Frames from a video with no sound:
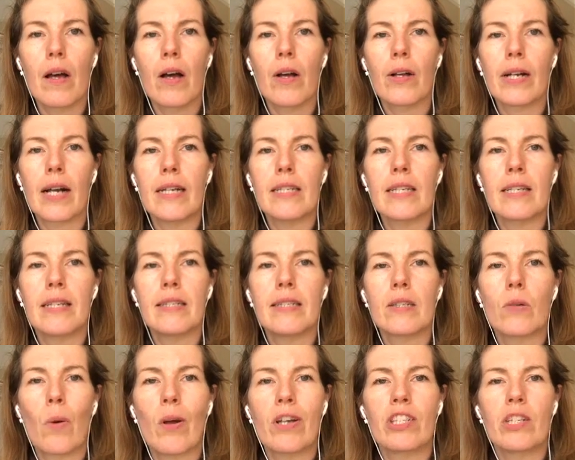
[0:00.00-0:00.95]
Okay, so this
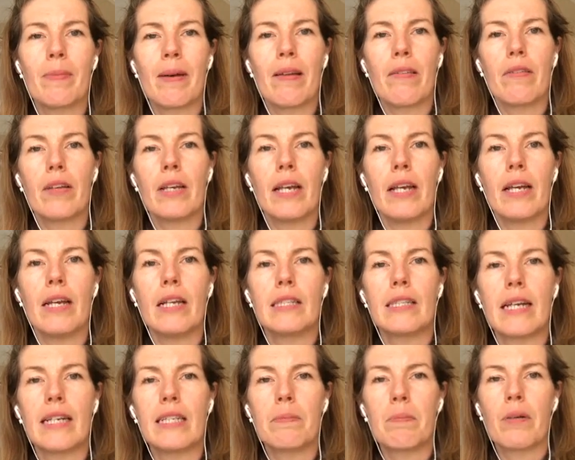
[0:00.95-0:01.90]
is a question about the
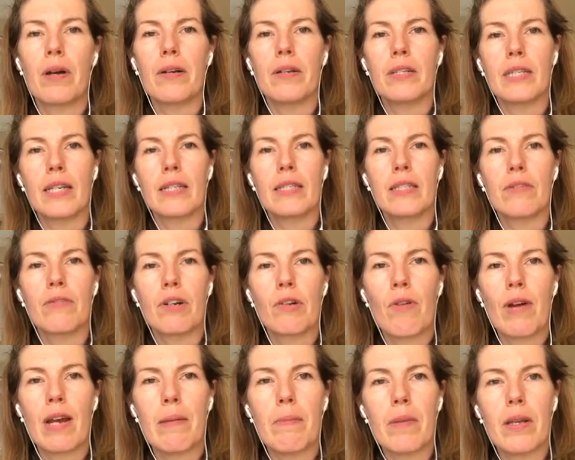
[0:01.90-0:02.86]
data processor
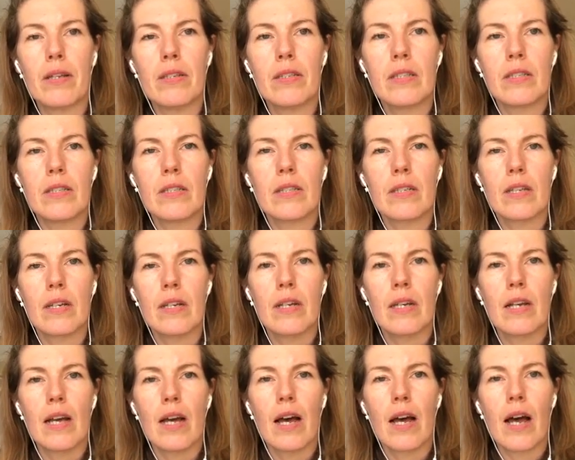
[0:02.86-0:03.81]
agreement
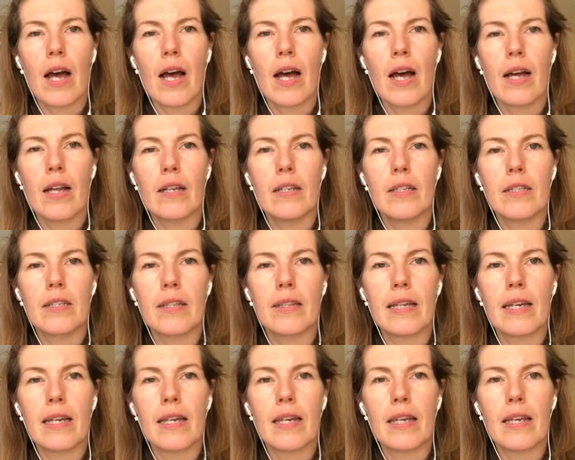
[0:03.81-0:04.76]
and
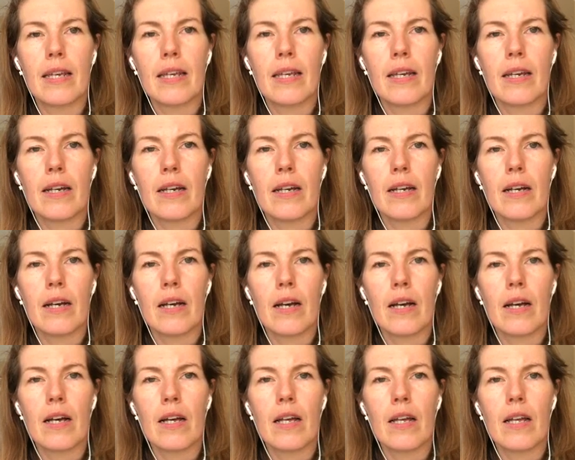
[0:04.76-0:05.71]
the
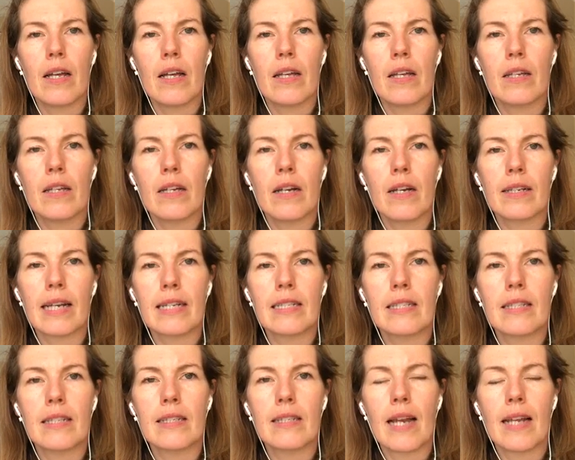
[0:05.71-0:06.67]
I
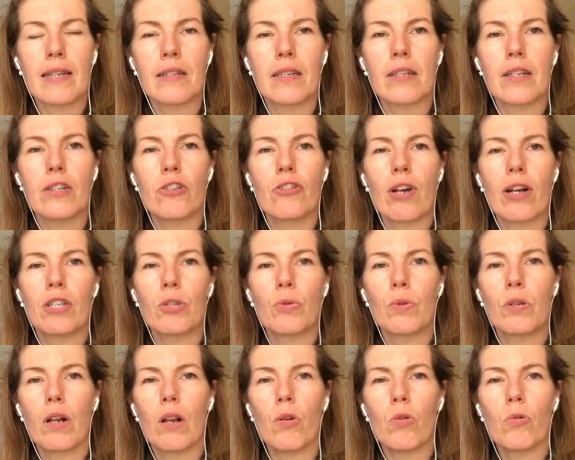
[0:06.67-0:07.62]
guess the standard
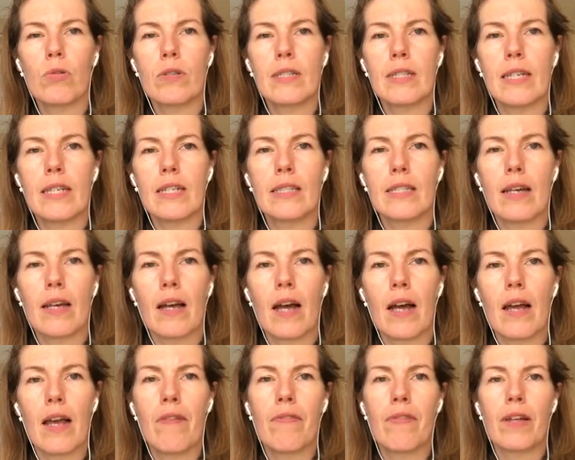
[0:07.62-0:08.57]
contractual clauses,
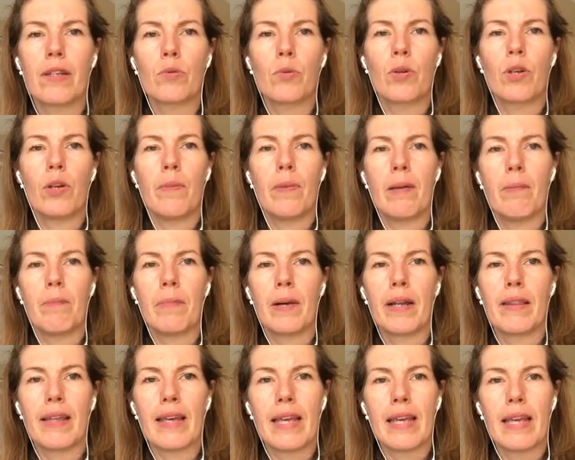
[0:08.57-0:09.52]
if that's what you mean
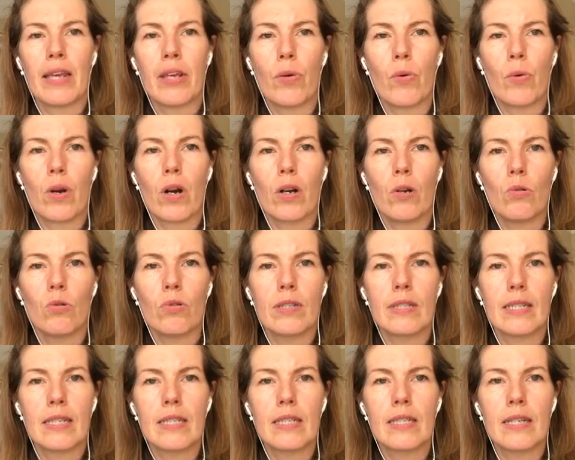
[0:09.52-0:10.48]
by the EU
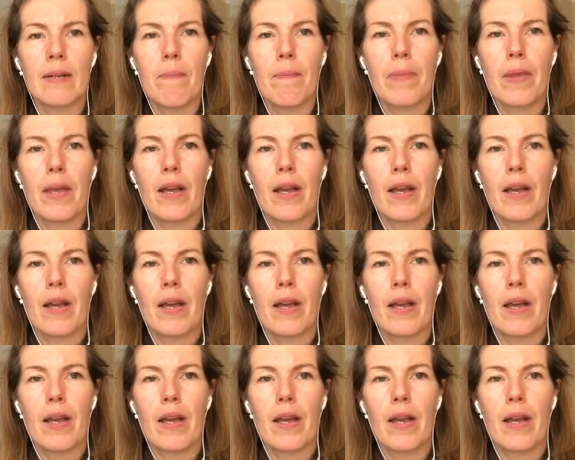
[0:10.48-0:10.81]
clauses.